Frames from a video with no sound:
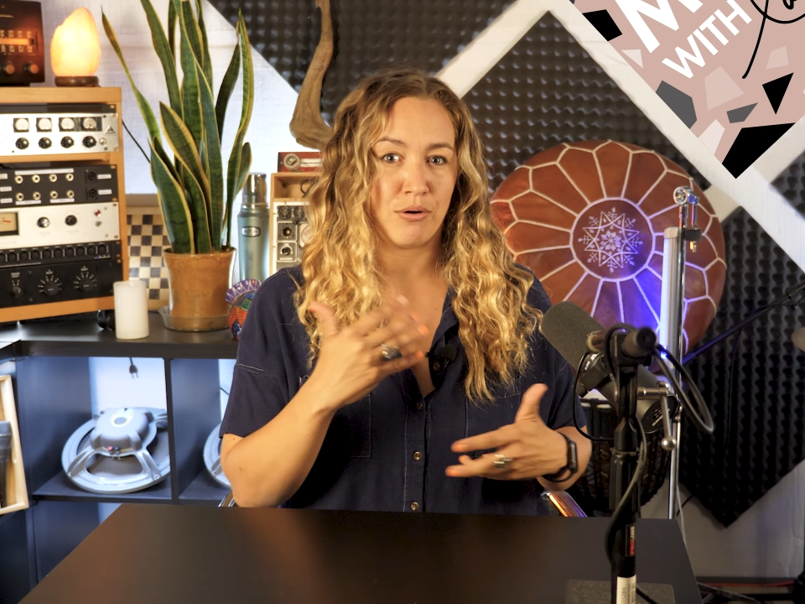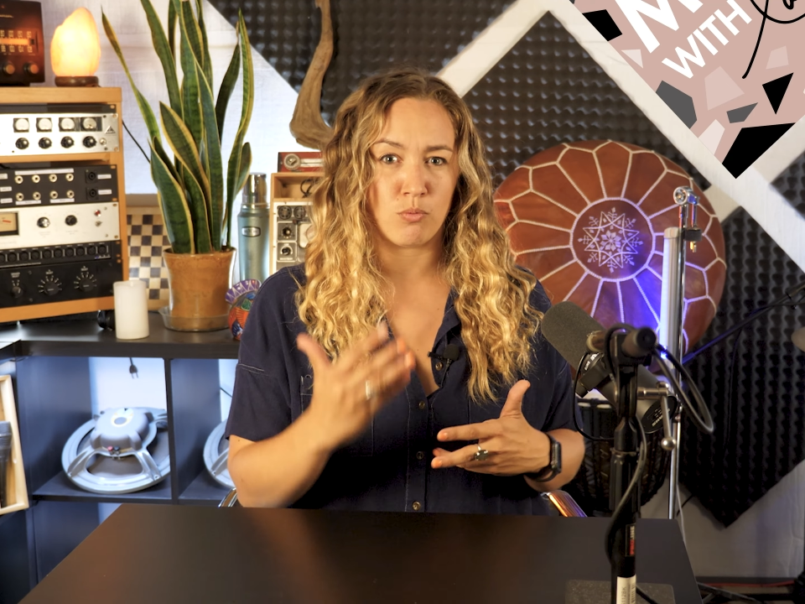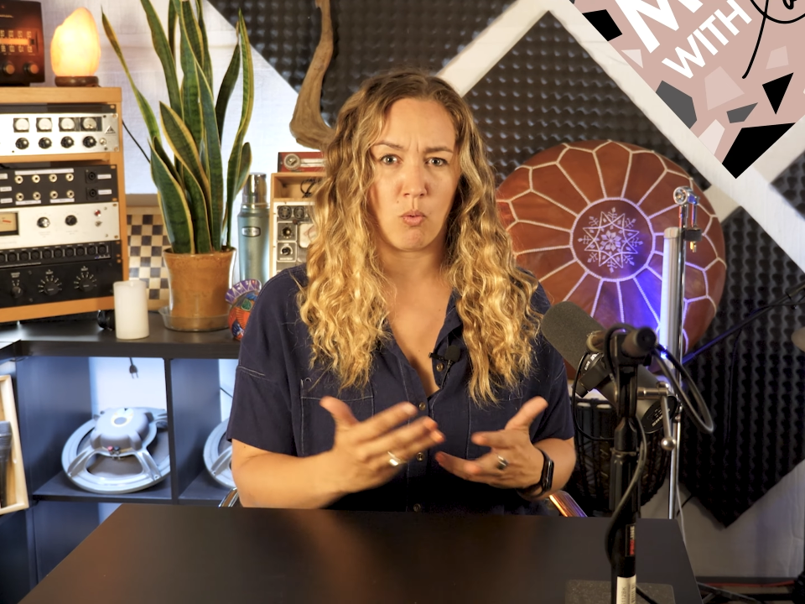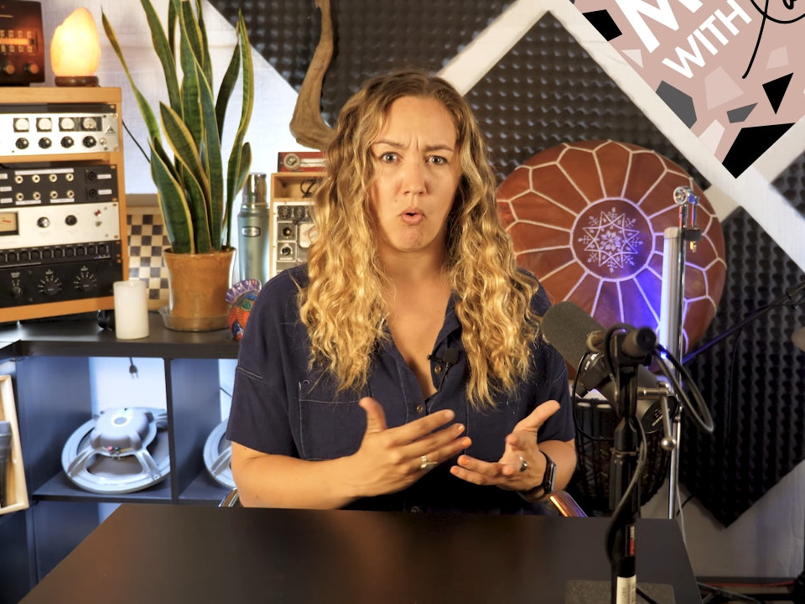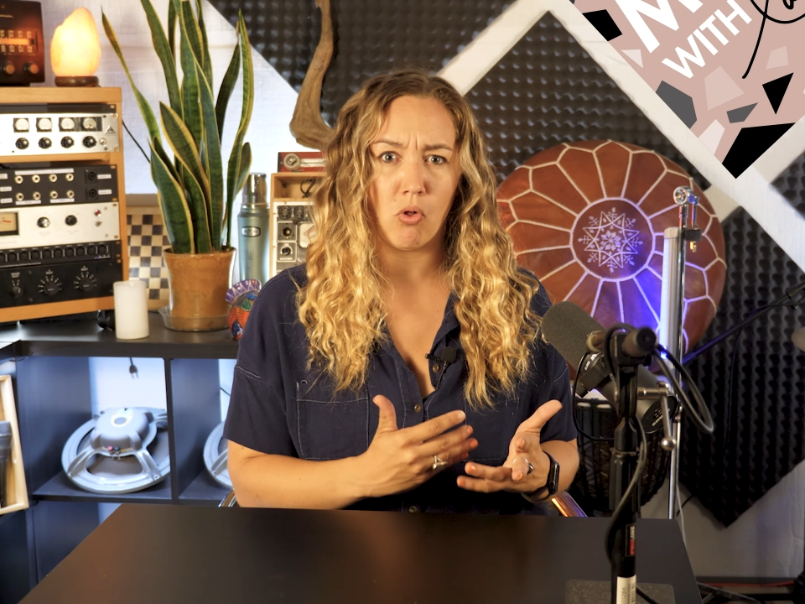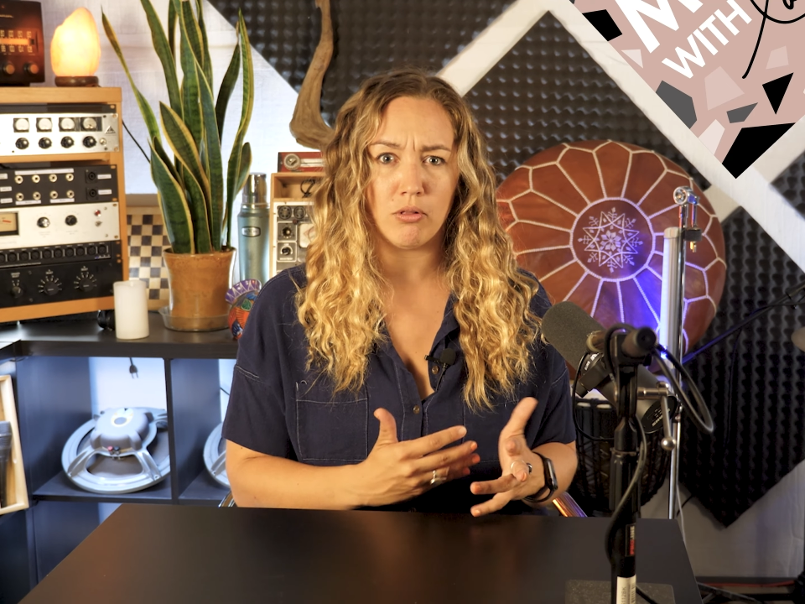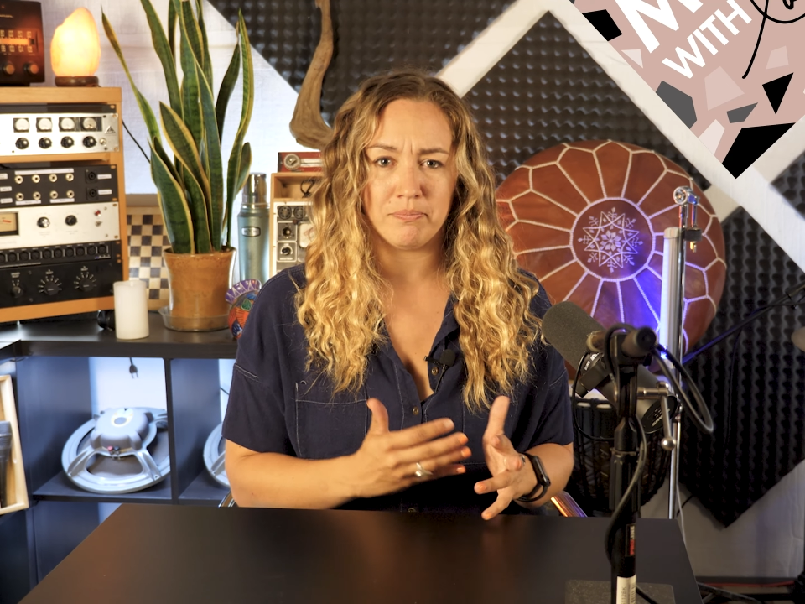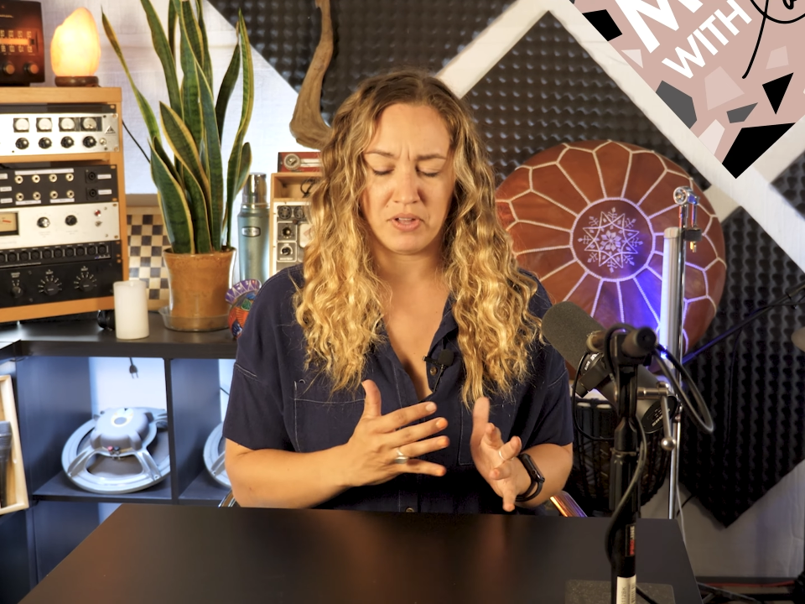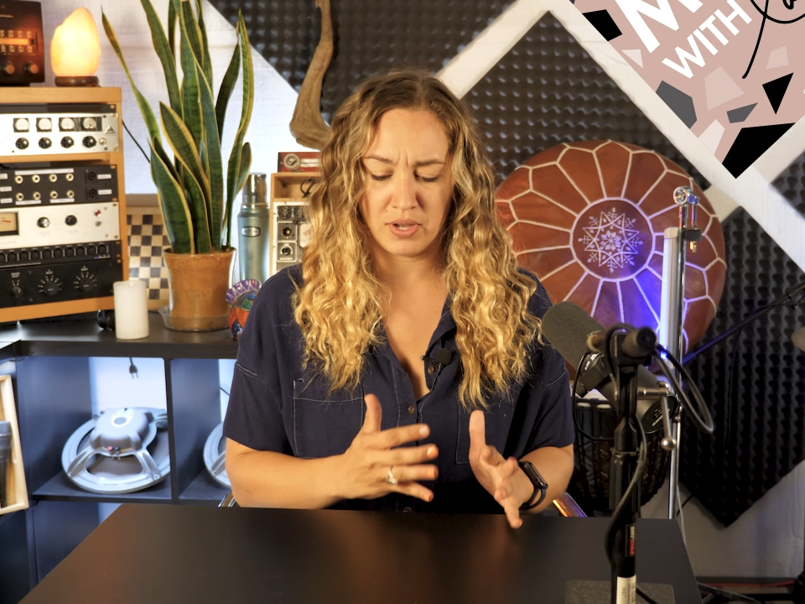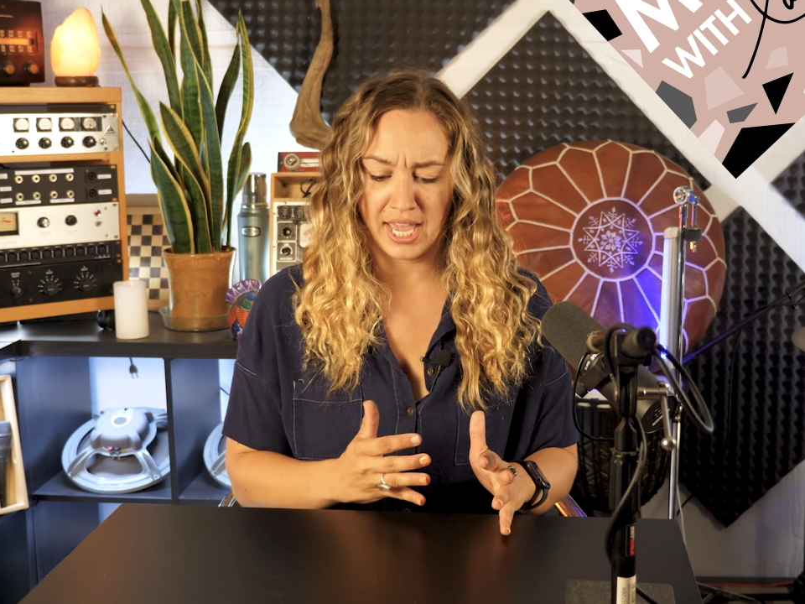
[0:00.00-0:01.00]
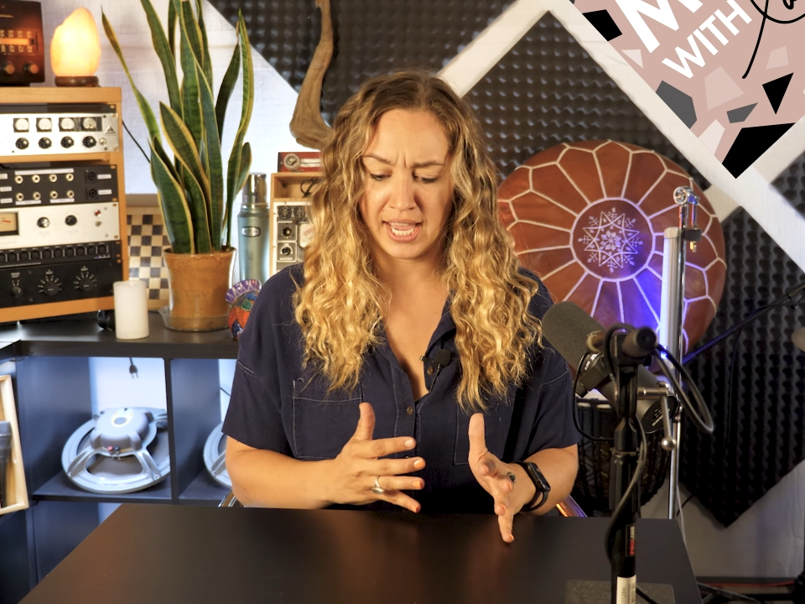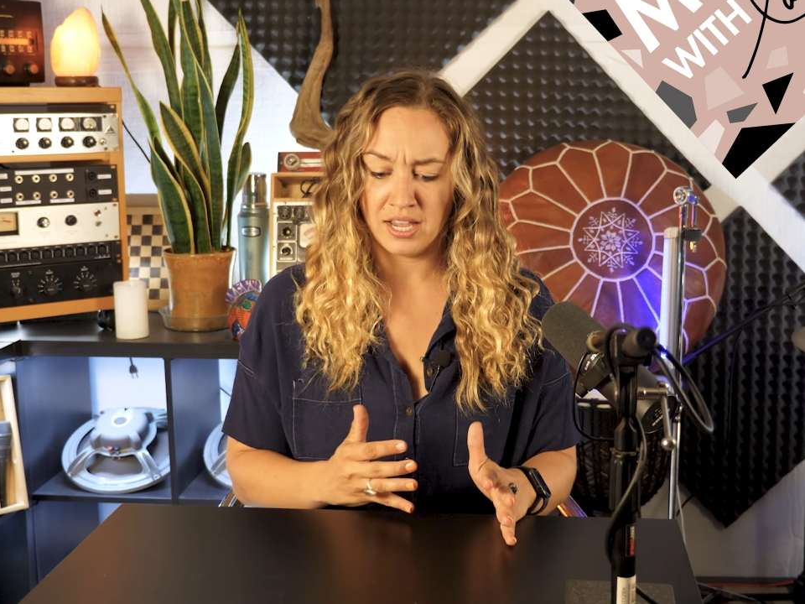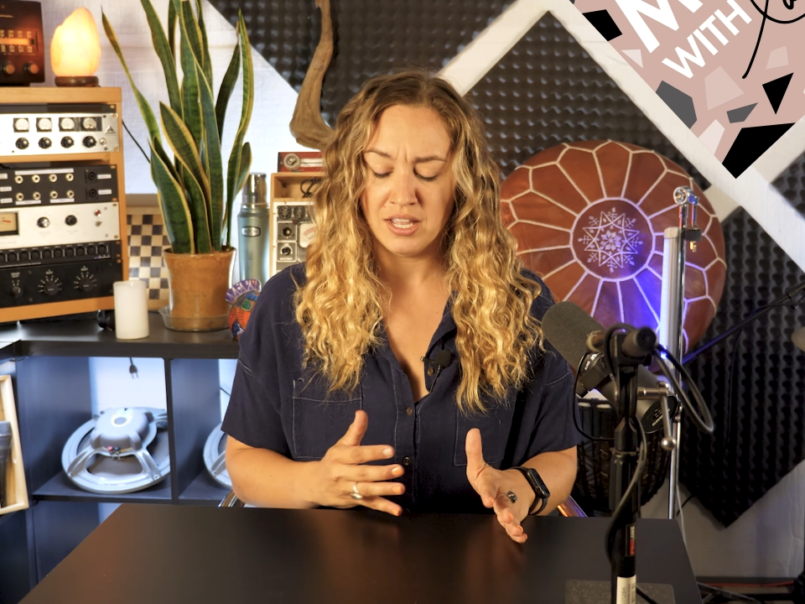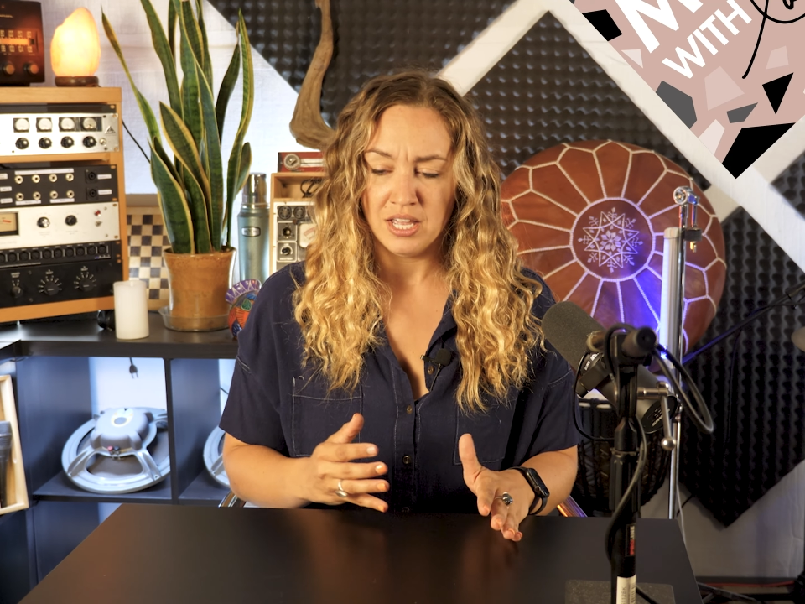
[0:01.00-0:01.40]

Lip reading: role, okay?